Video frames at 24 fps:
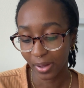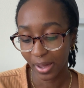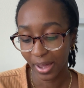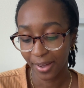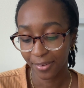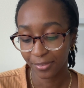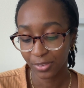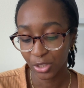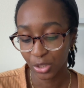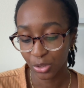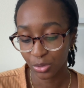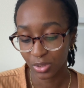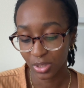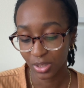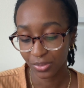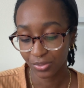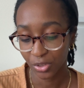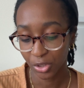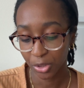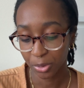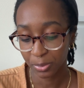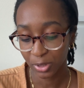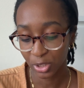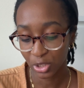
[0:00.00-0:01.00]
I haven't used it
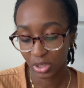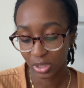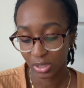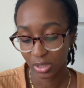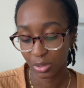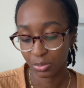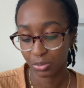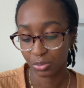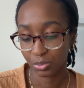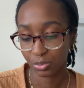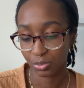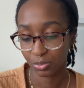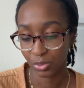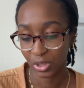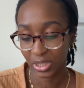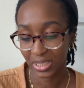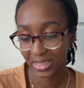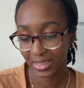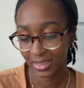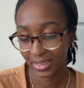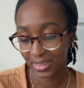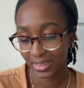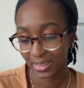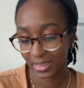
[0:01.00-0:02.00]
very much because I
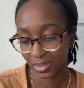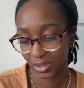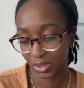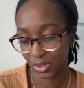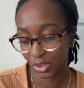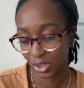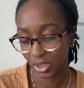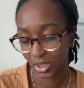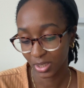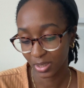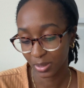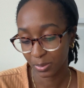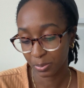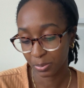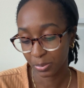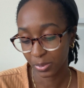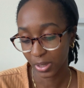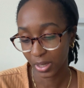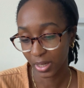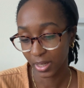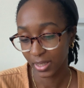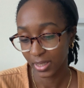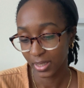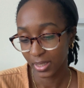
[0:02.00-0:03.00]
recently downloaded it,
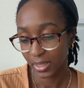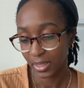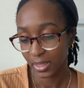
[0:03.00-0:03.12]
but